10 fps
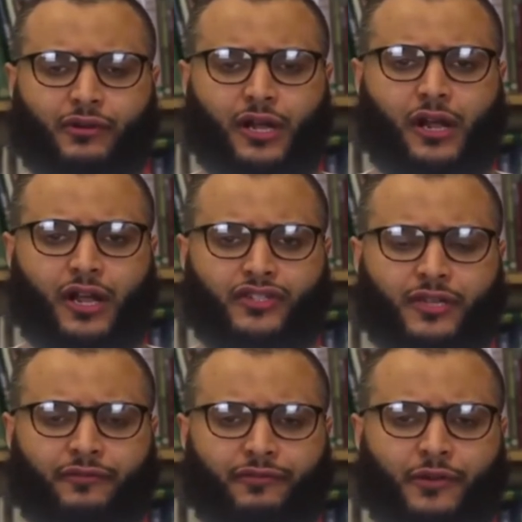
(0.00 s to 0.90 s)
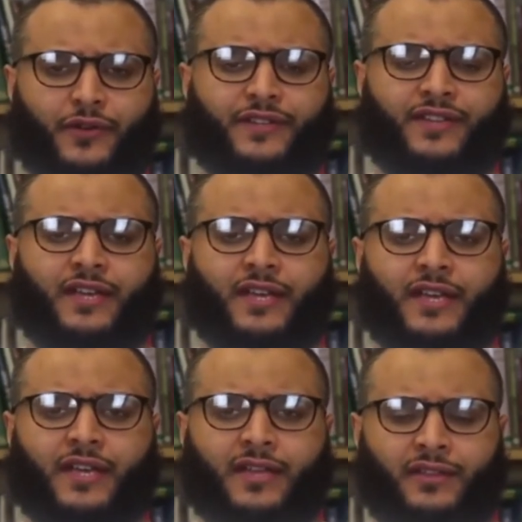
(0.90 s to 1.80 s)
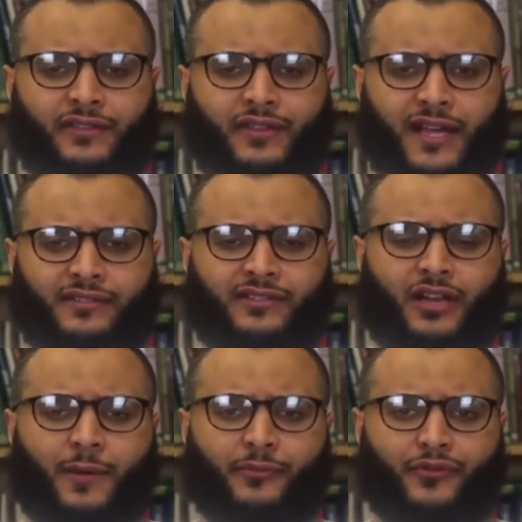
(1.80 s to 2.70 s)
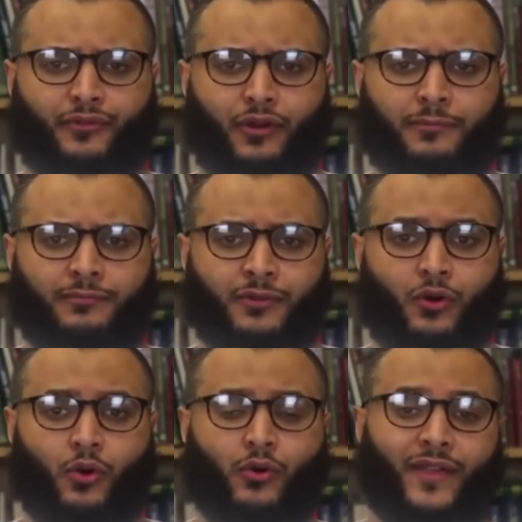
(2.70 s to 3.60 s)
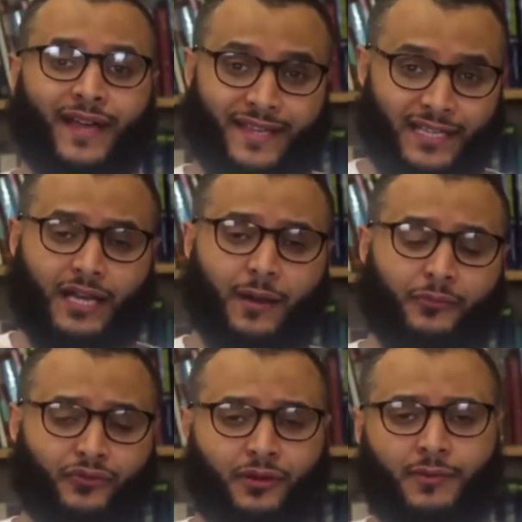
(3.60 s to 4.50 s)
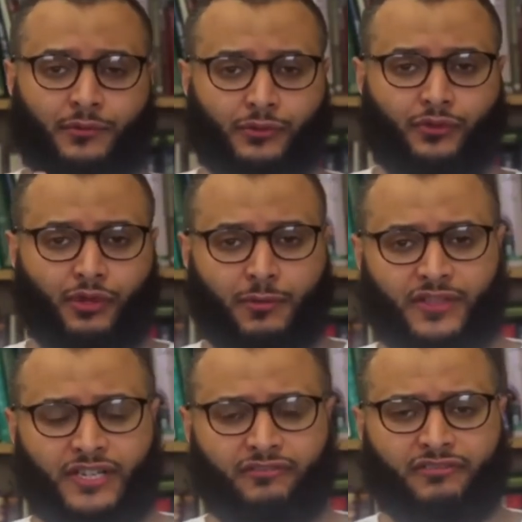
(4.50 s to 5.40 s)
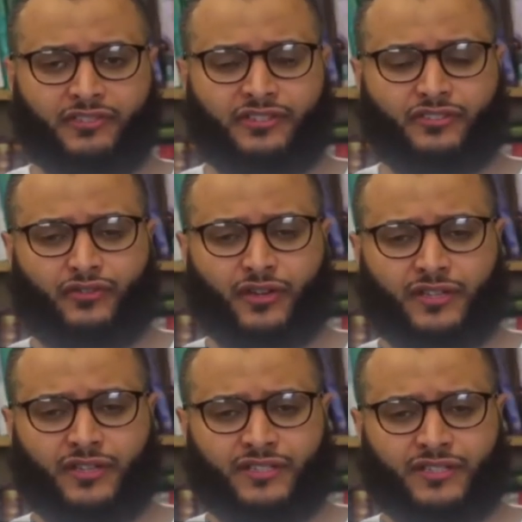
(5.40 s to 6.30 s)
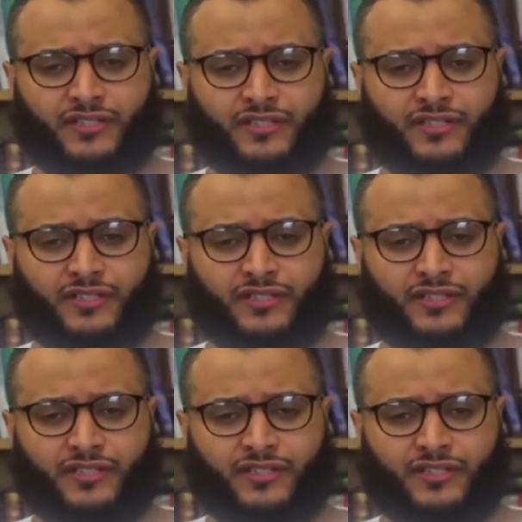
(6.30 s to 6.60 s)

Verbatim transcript: a gushing fluid that comes from, or that he comes from, and we'll talk about the differences in translation.